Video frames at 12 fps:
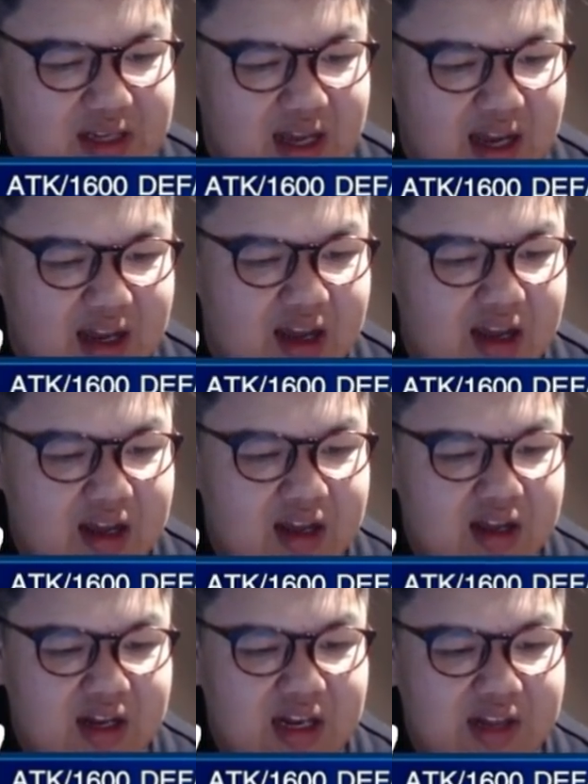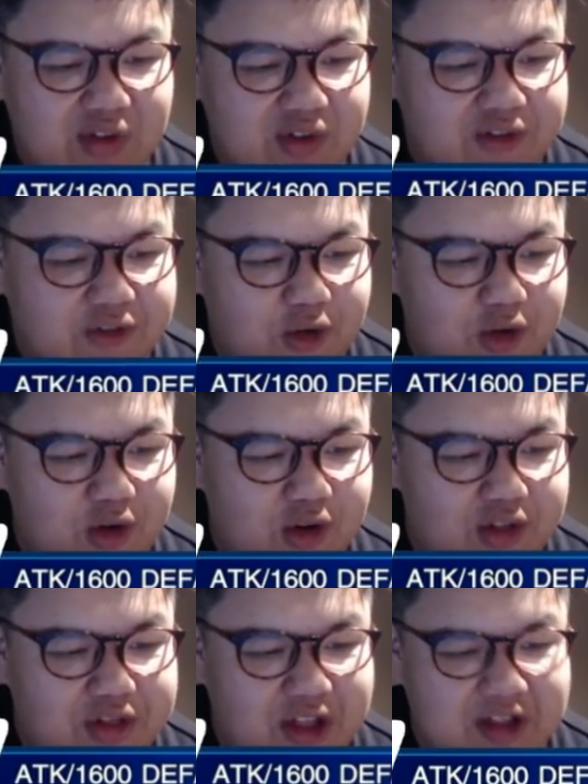attack level
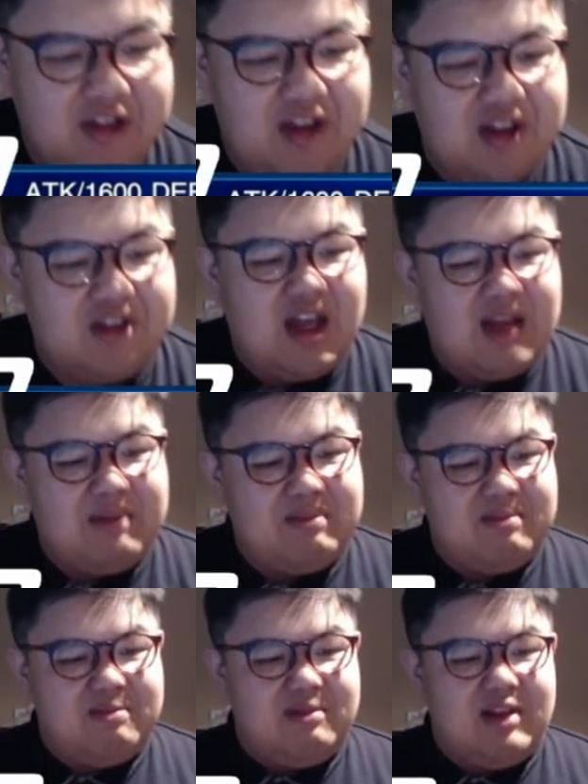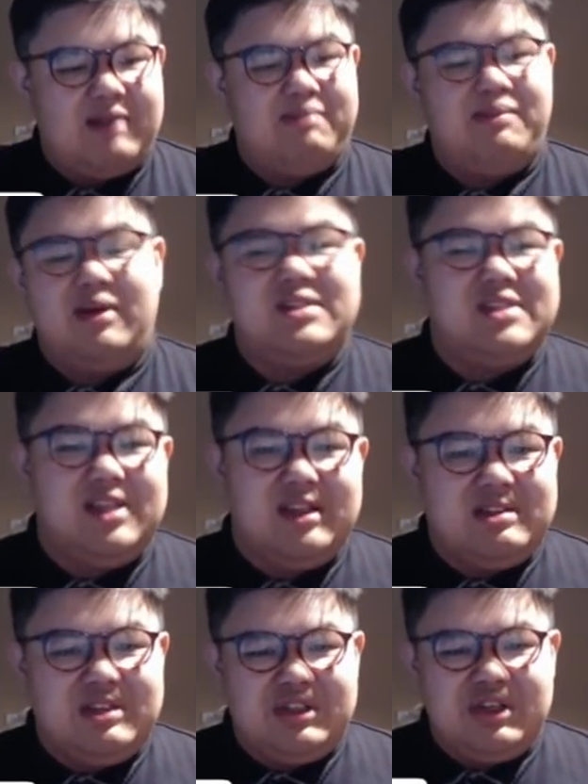4 Thunder type light monster
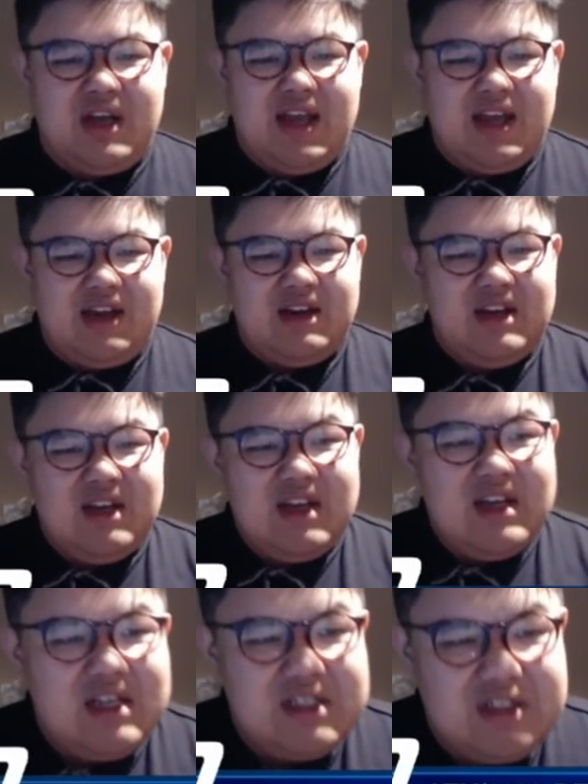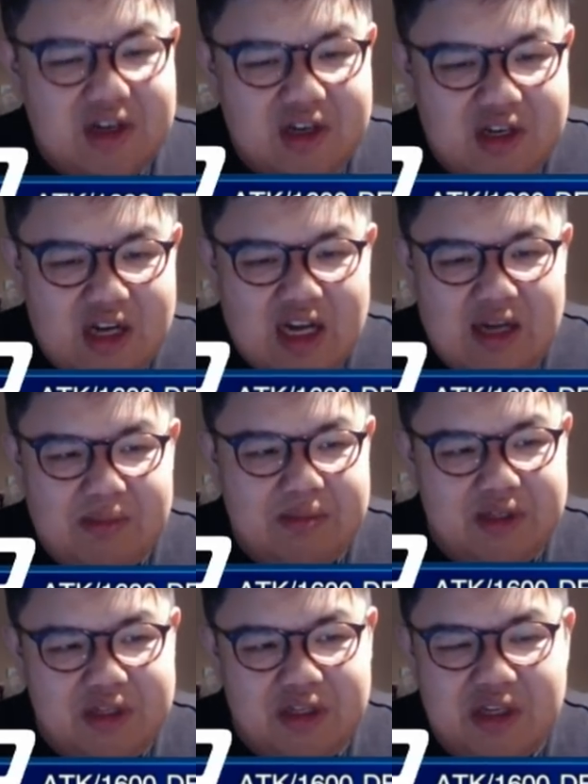to your hand. So
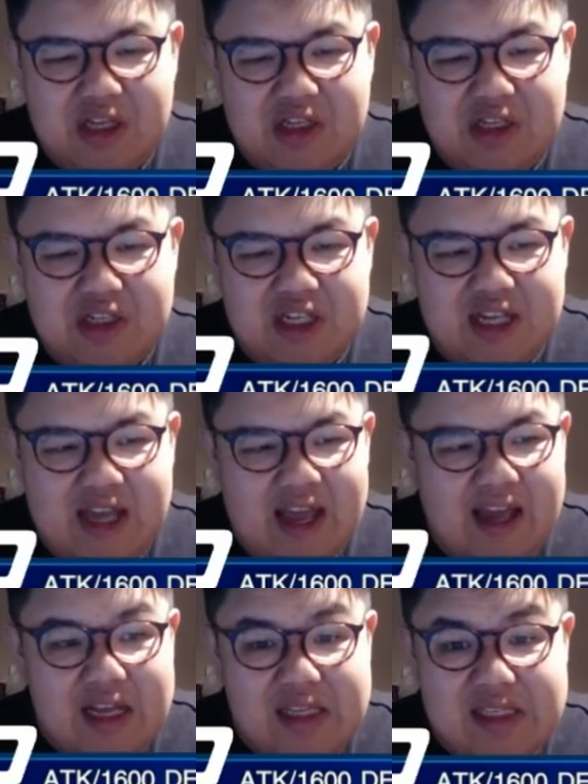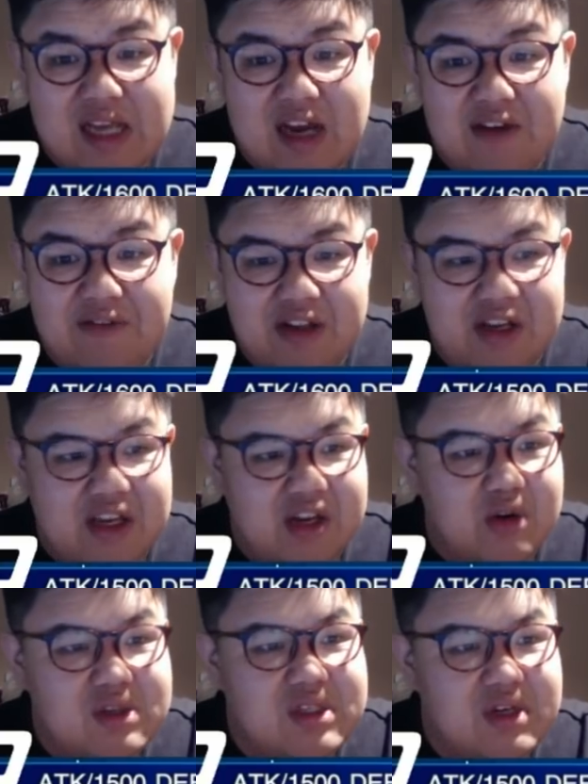you can usually add itself, and you can
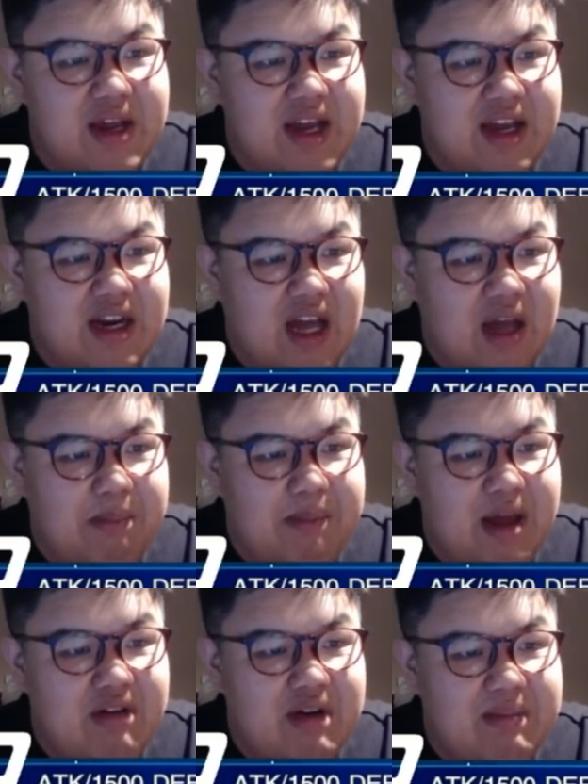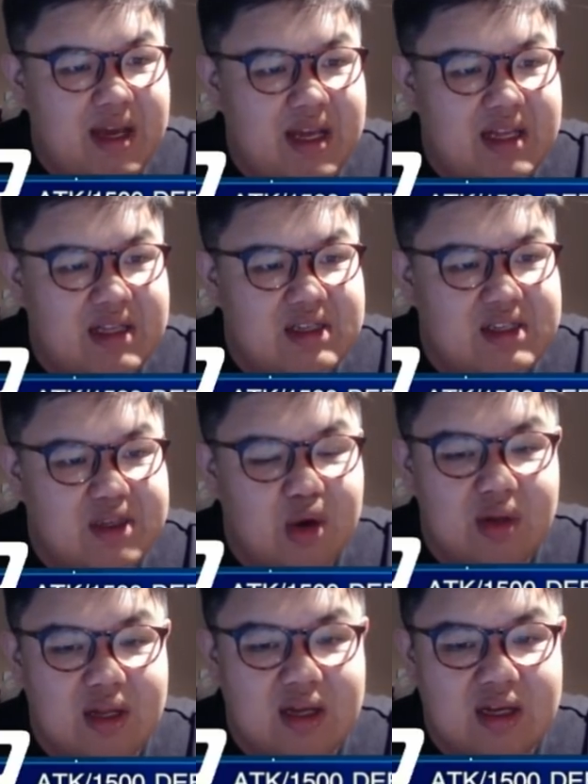also add Battery Man
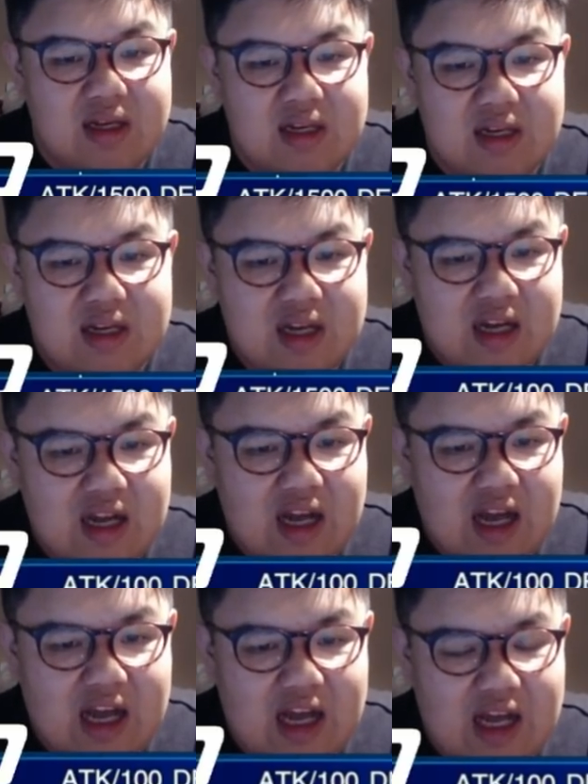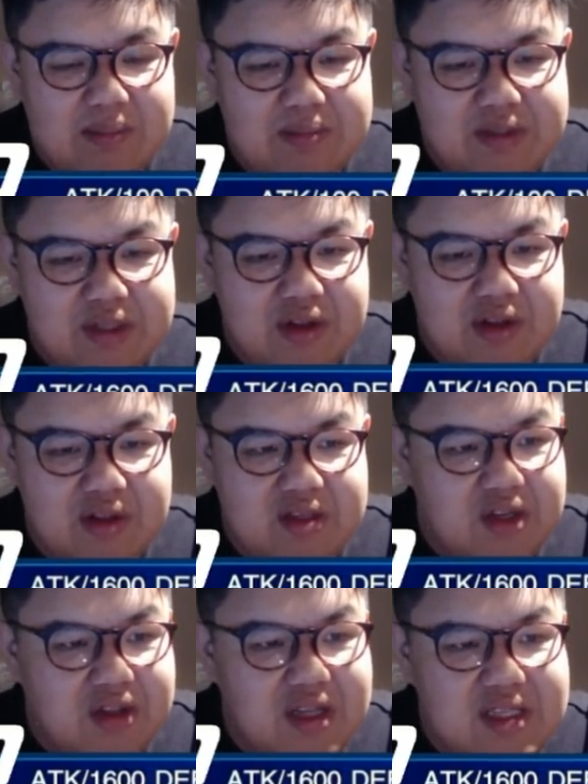Solar. So
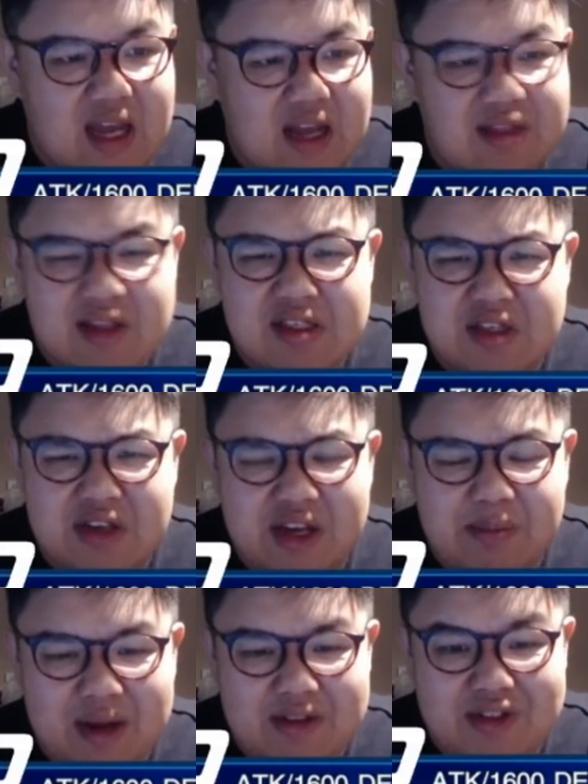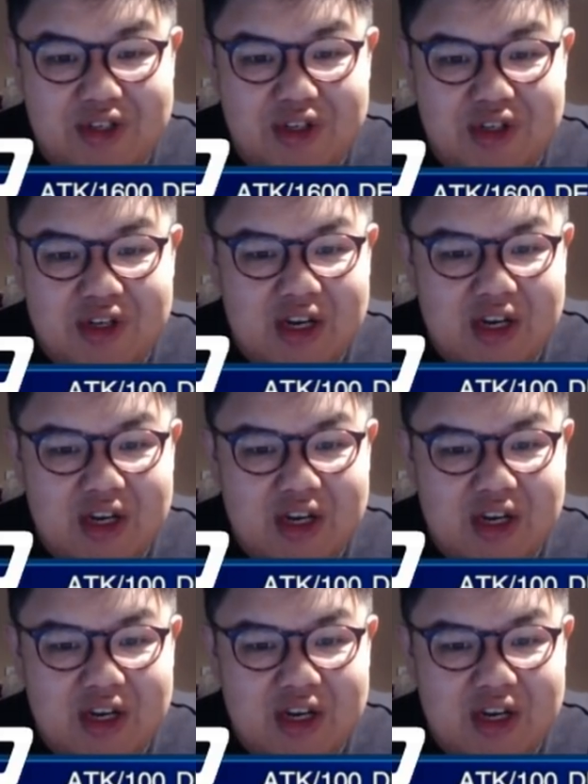this card thins your deck by 2.